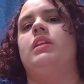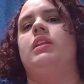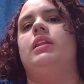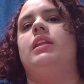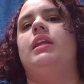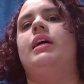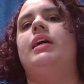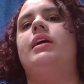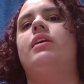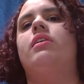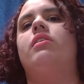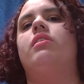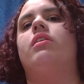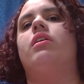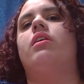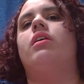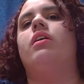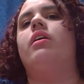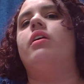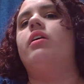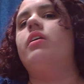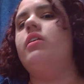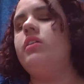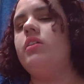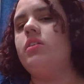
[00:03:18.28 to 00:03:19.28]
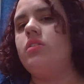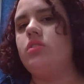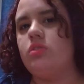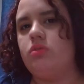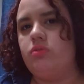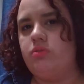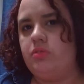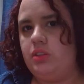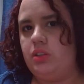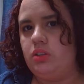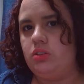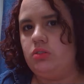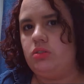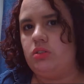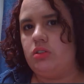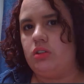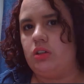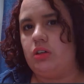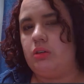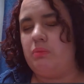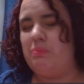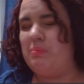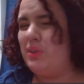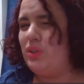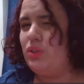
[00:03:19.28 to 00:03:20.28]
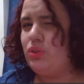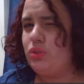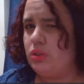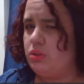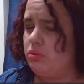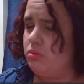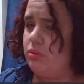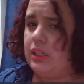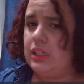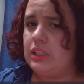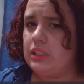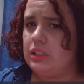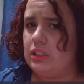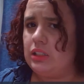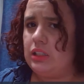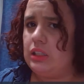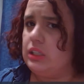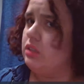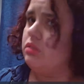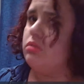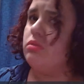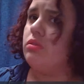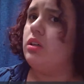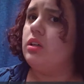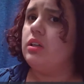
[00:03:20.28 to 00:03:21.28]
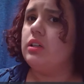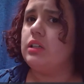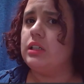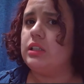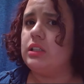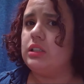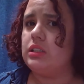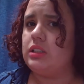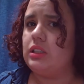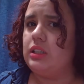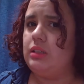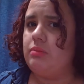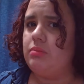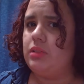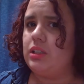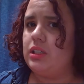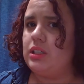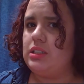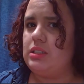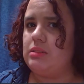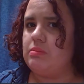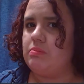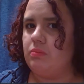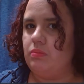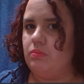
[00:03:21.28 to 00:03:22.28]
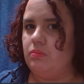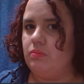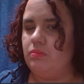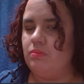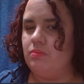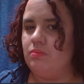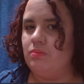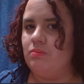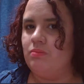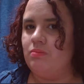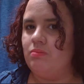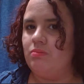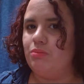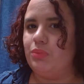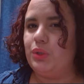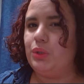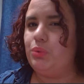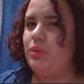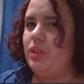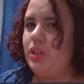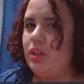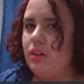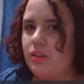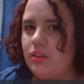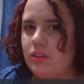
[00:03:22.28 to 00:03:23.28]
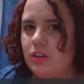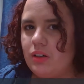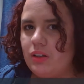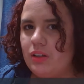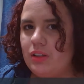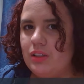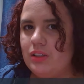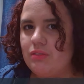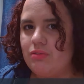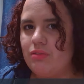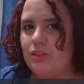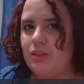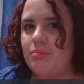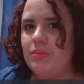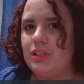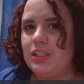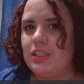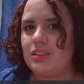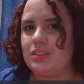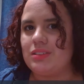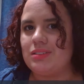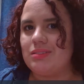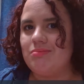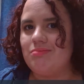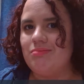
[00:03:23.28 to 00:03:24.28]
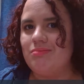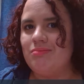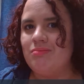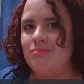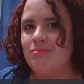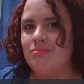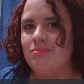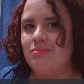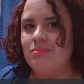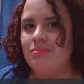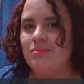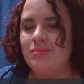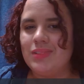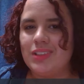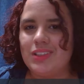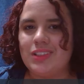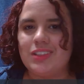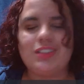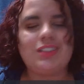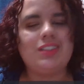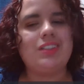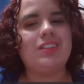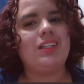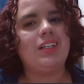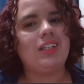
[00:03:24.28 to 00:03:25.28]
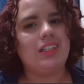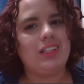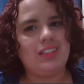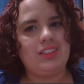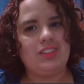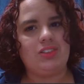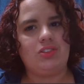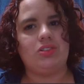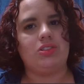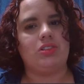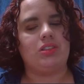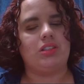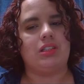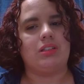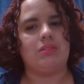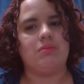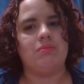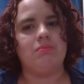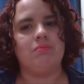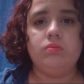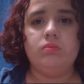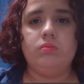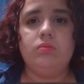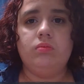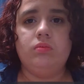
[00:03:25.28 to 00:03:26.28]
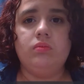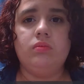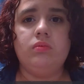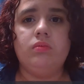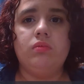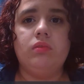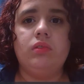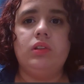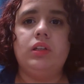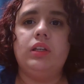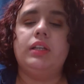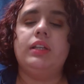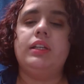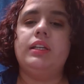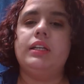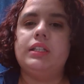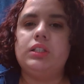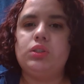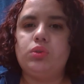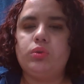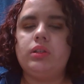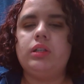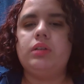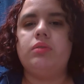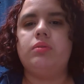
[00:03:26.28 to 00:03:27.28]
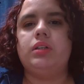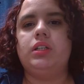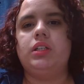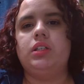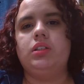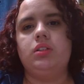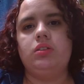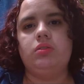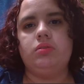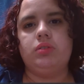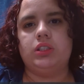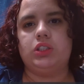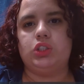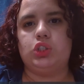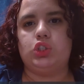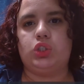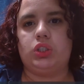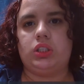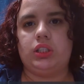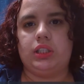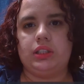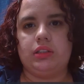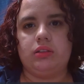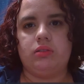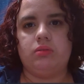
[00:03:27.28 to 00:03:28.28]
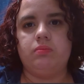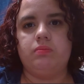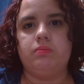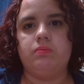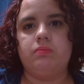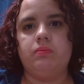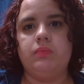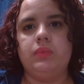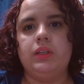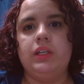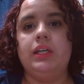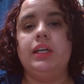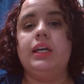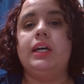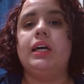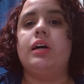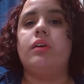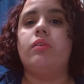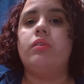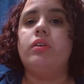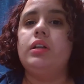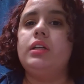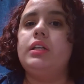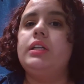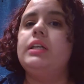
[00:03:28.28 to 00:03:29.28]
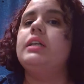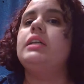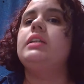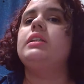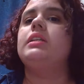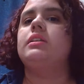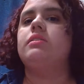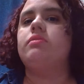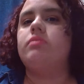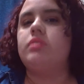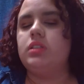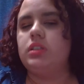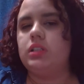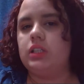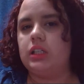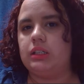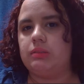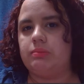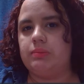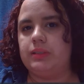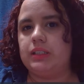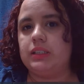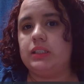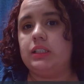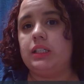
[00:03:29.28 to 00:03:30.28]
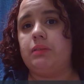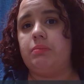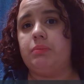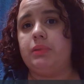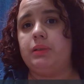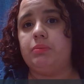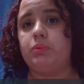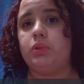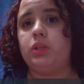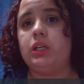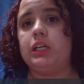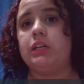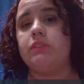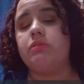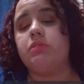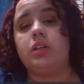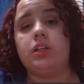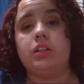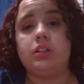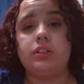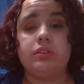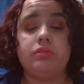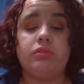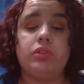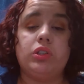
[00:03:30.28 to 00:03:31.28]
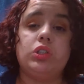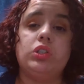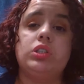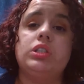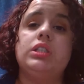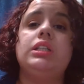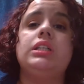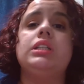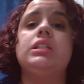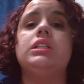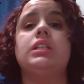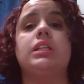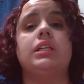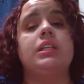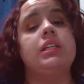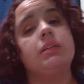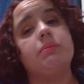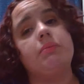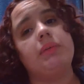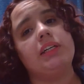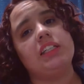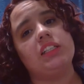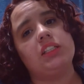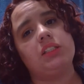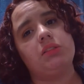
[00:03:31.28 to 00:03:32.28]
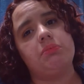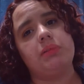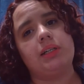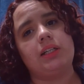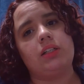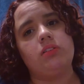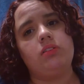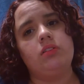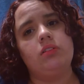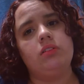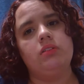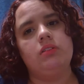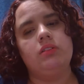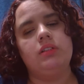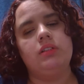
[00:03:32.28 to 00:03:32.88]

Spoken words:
Now, all those views are both correct and wrong at the same time, but we all call it feminism. Isn't that interesting? And that's what I want to do with this channel. I want to take different topics that people have controversies and debates about